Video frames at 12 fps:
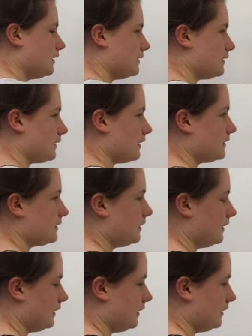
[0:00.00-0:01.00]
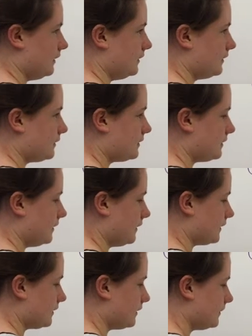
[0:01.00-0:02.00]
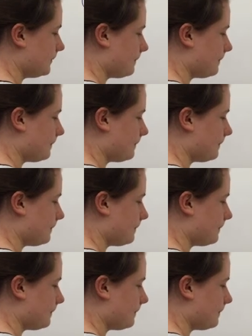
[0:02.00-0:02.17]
is less than 6.